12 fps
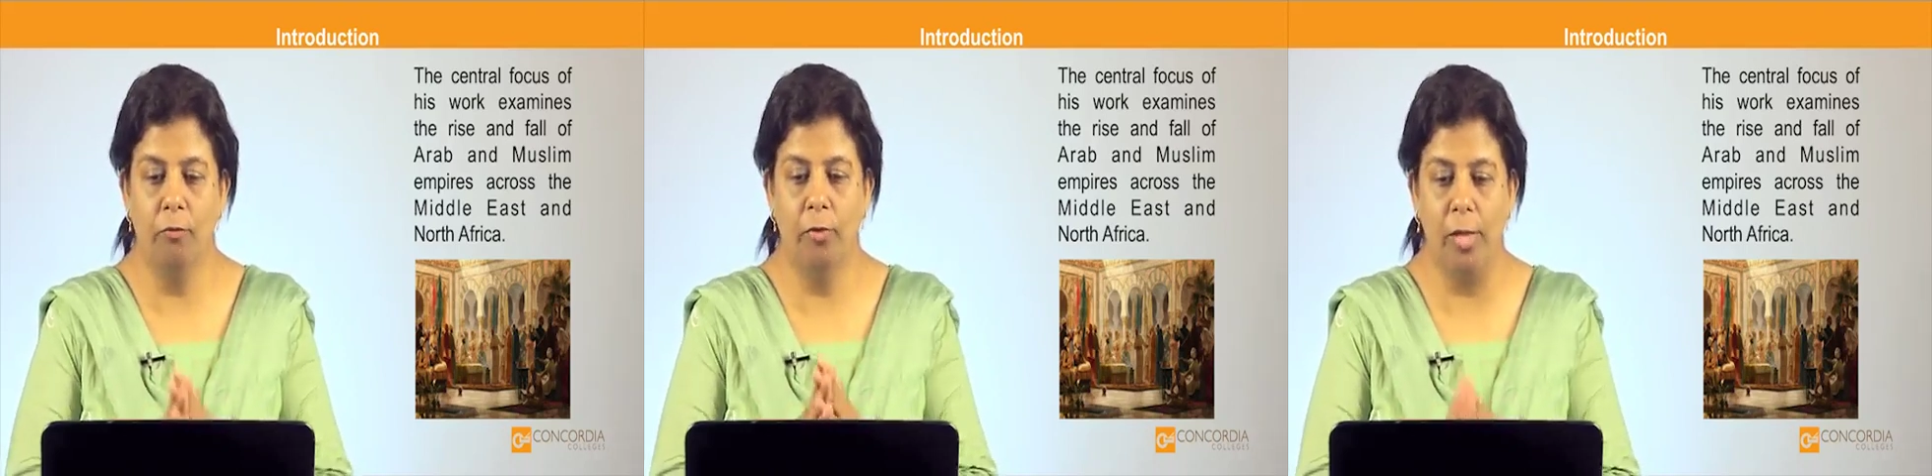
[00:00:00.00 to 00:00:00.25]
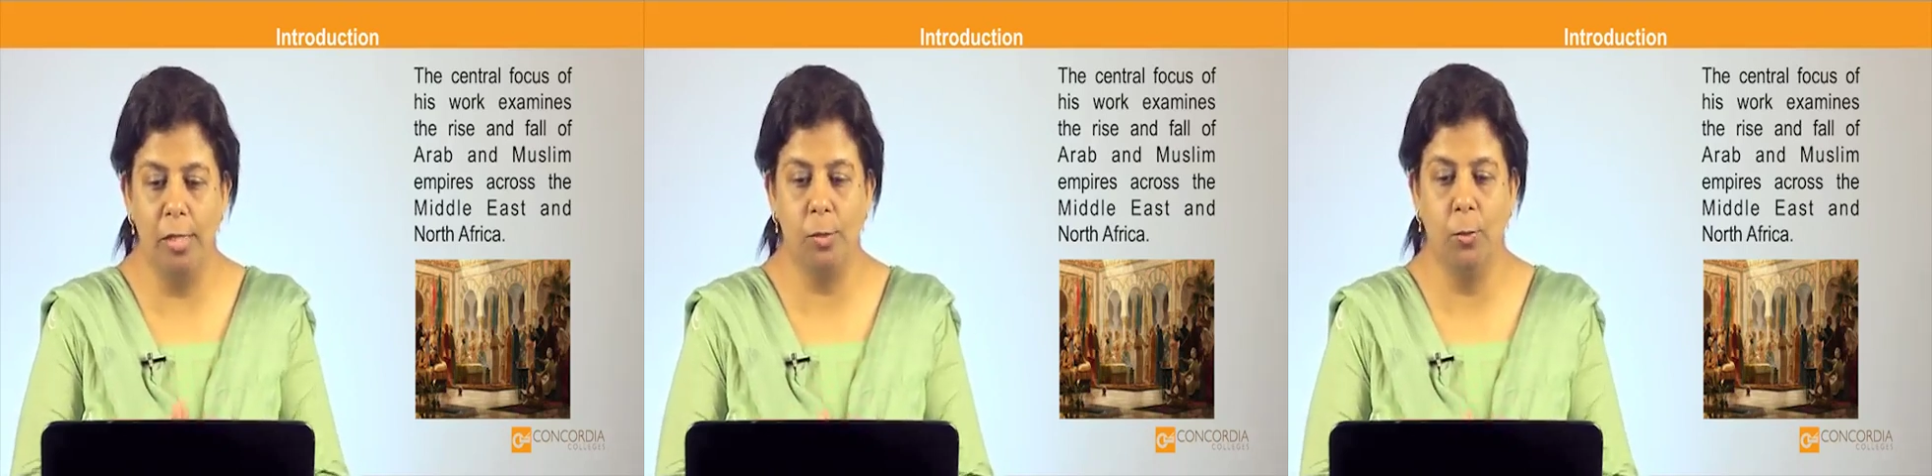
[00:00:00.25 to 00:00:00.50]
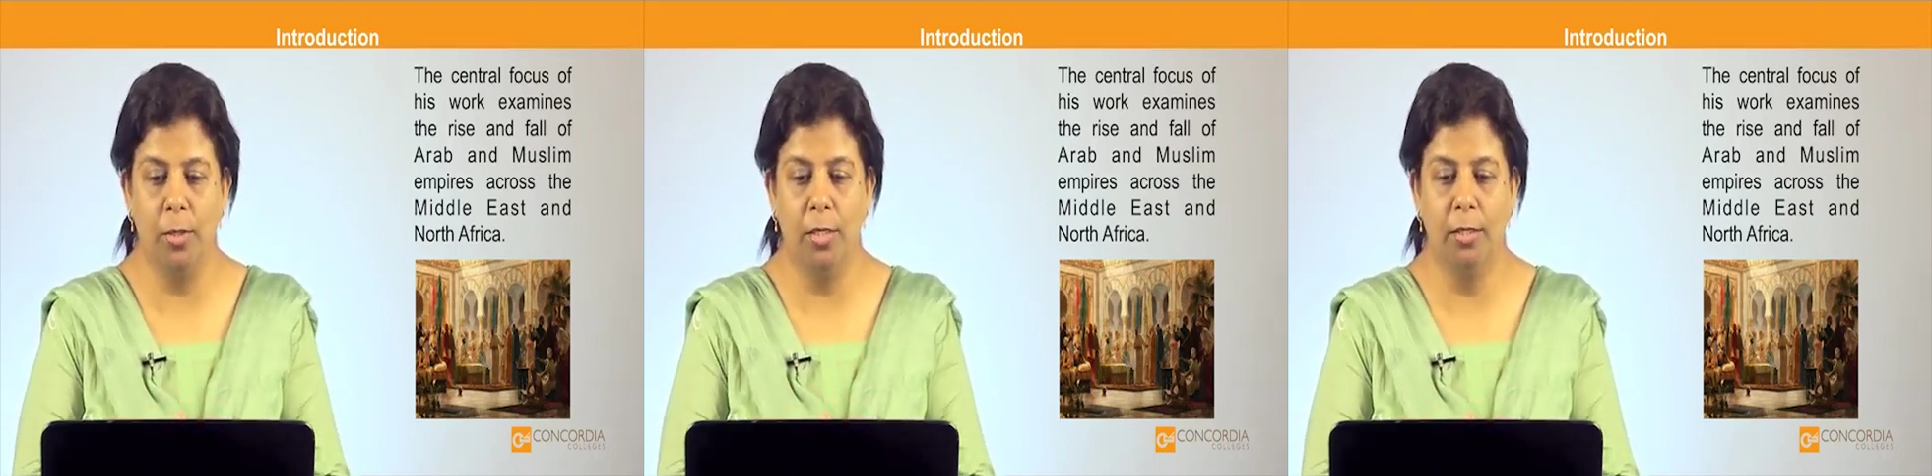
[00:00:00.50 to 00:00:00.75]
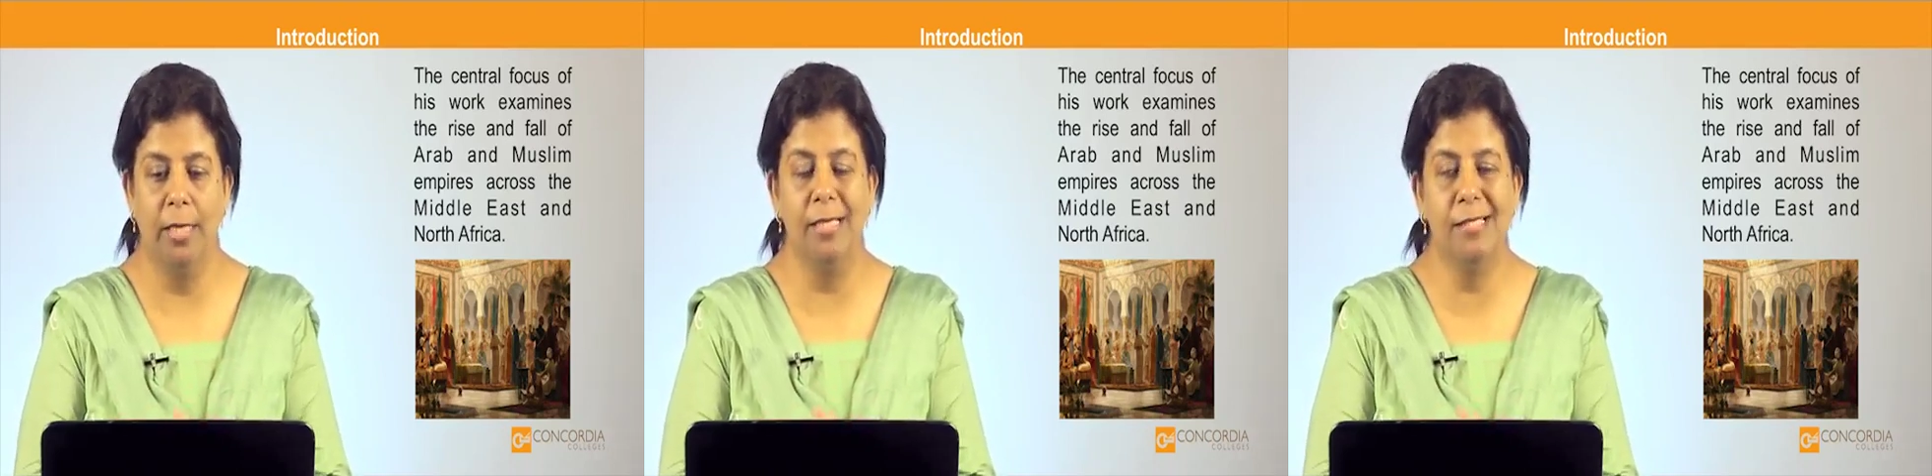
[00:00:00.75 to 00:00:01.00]
his
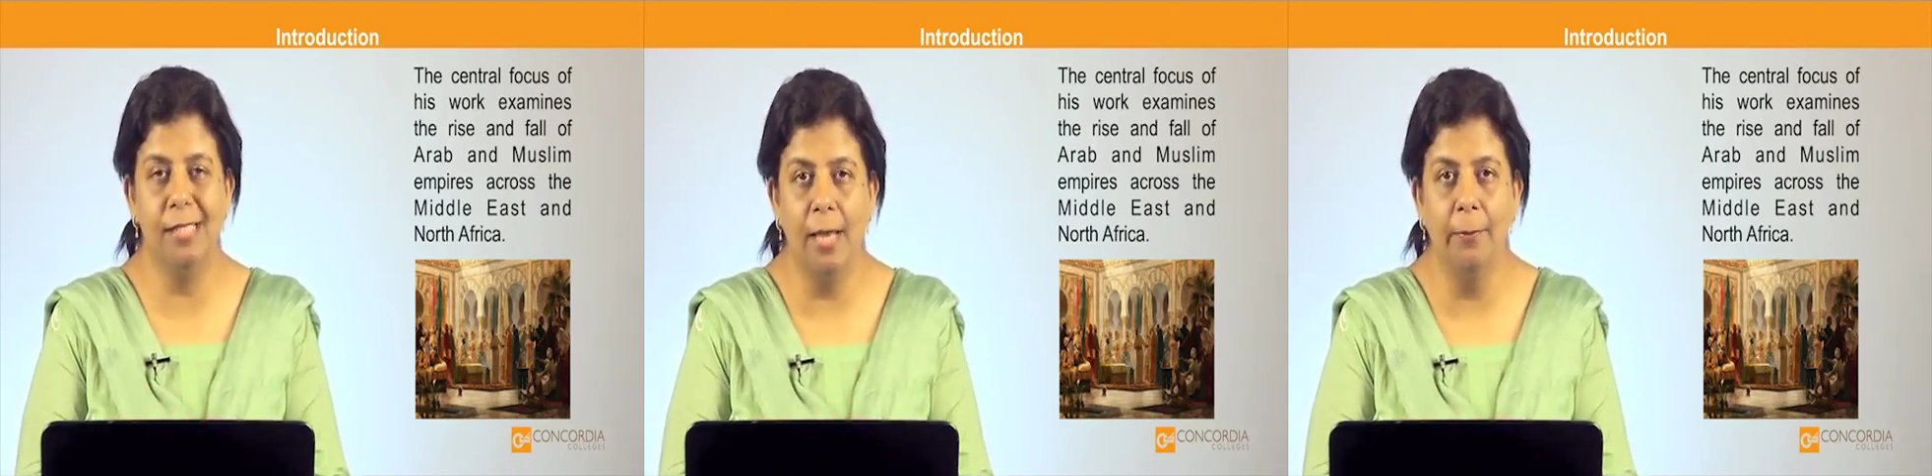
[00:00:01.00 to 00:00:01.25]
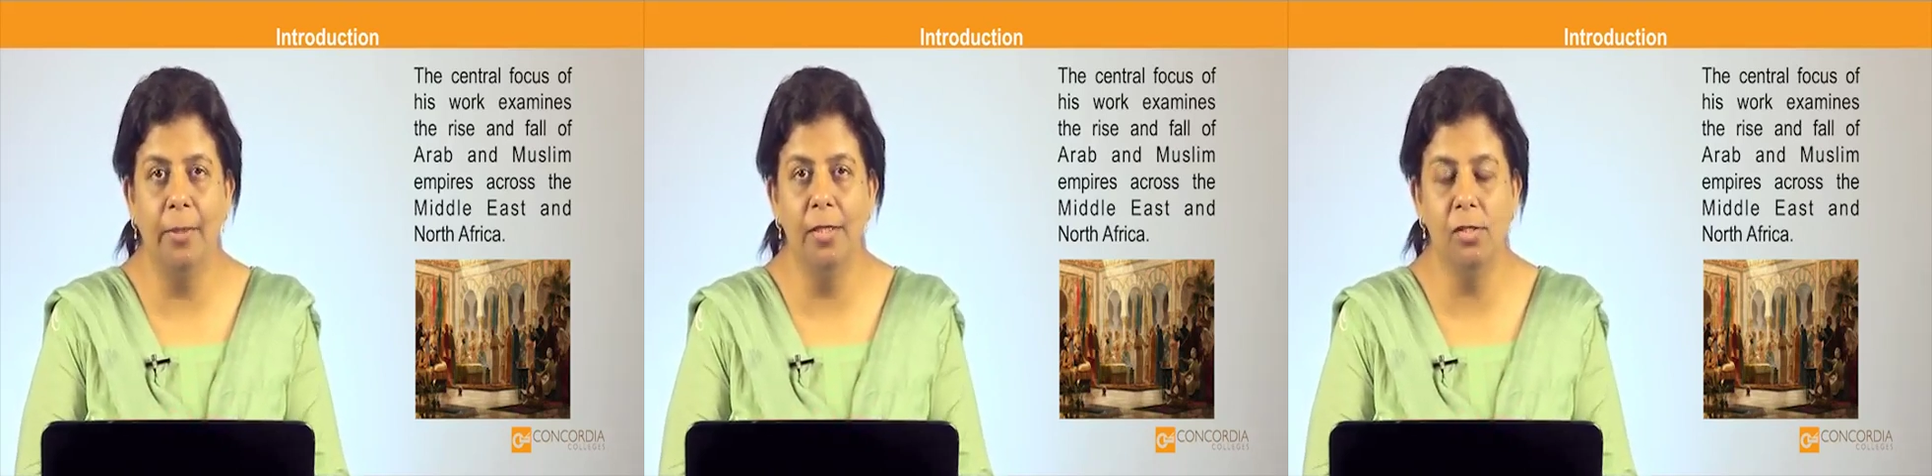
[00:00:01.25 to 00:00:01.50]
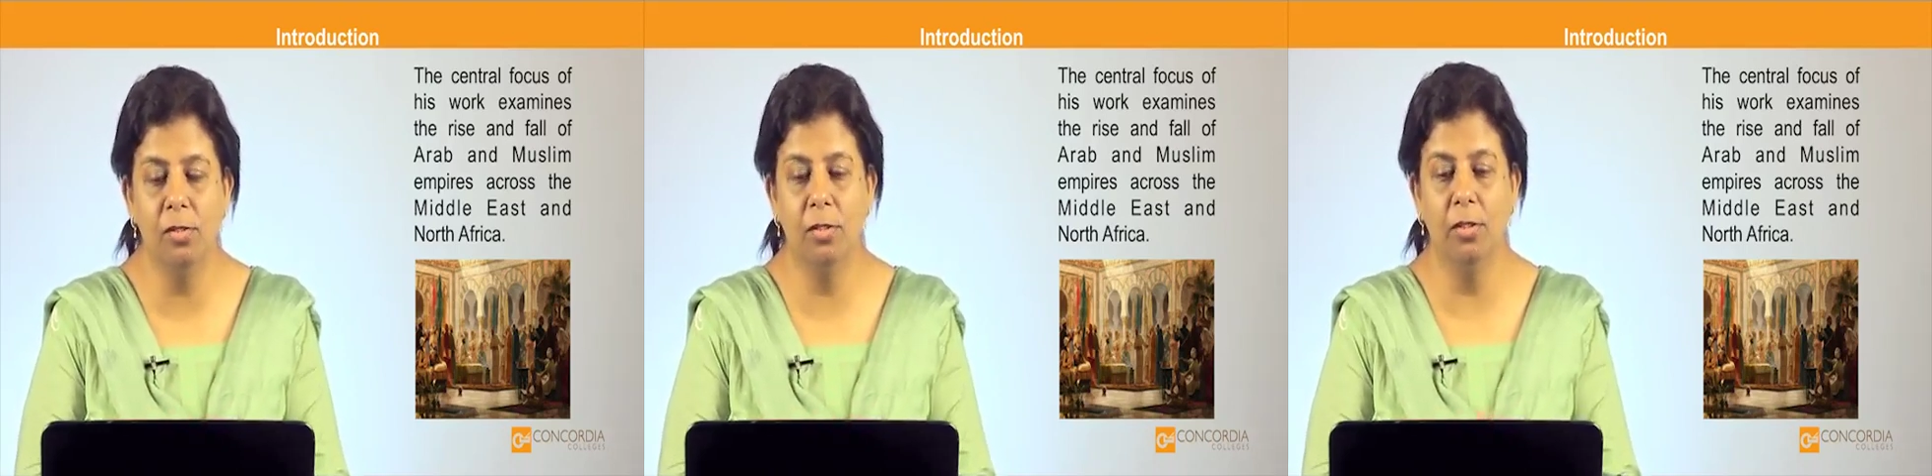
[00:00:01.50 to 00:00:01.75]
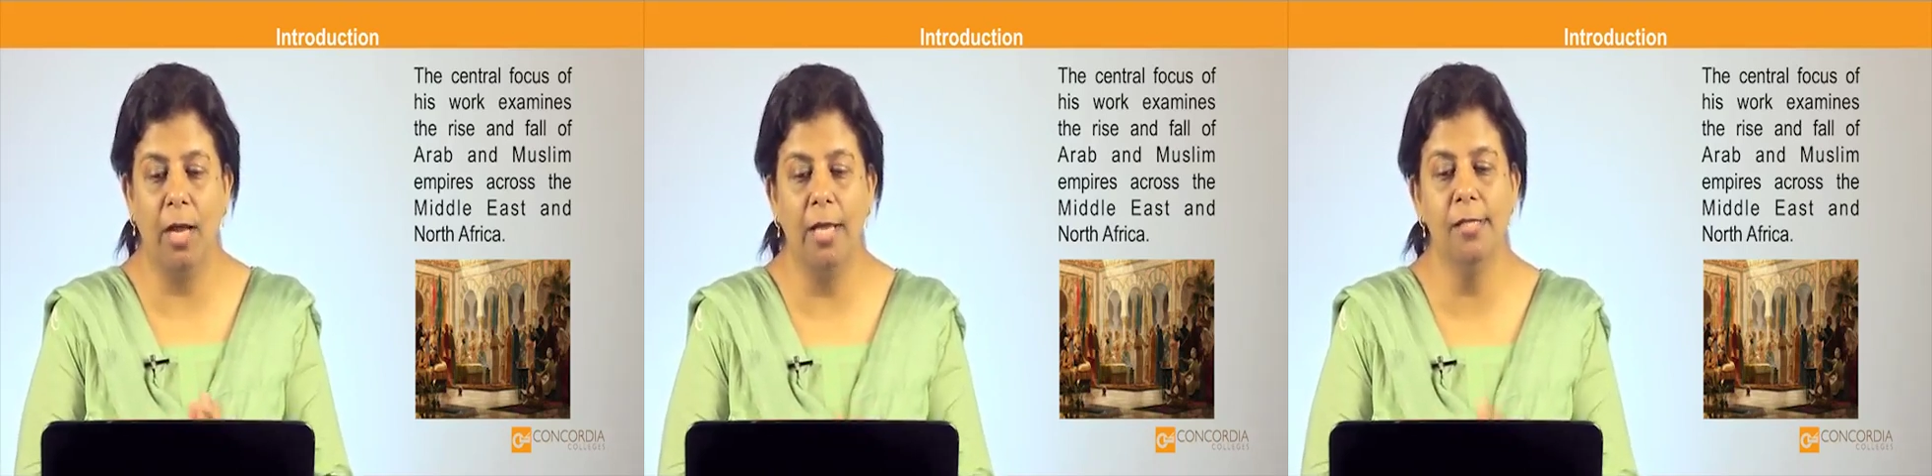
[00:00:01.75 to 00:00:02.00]
work examines the
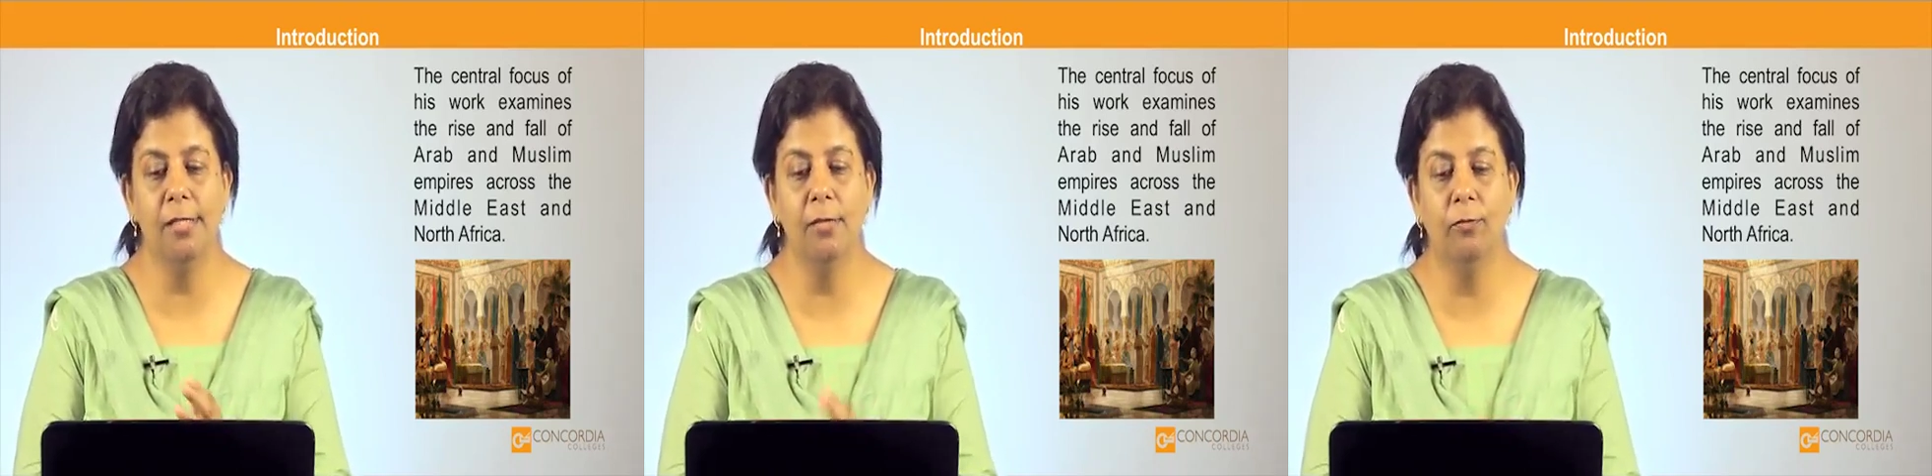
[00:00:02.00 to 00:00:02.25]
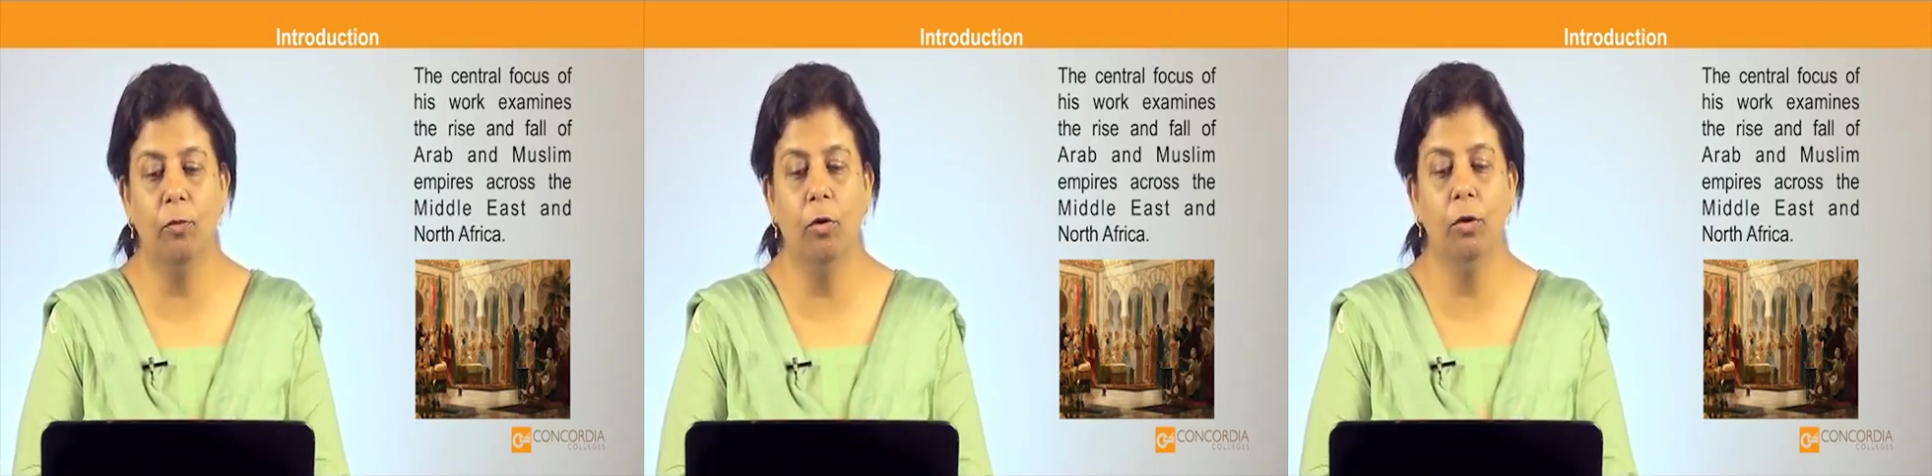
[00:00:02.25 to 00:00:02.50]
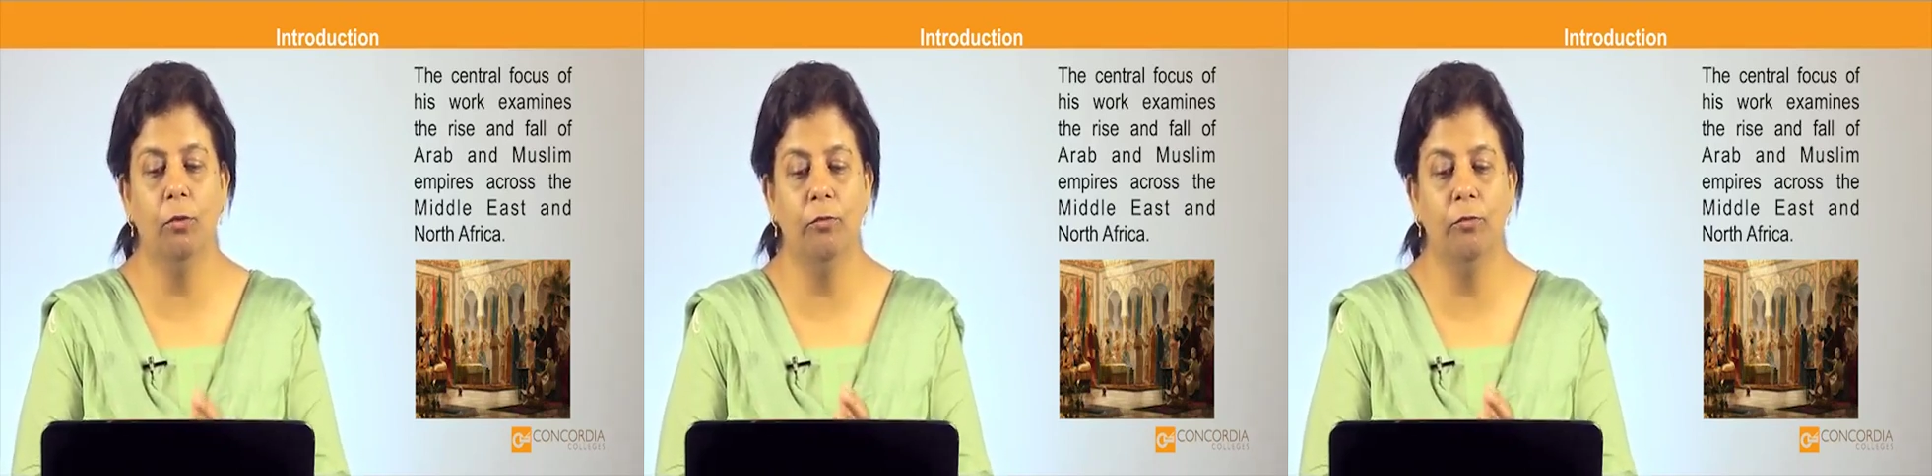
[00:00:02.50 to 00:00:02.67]
rise and fall of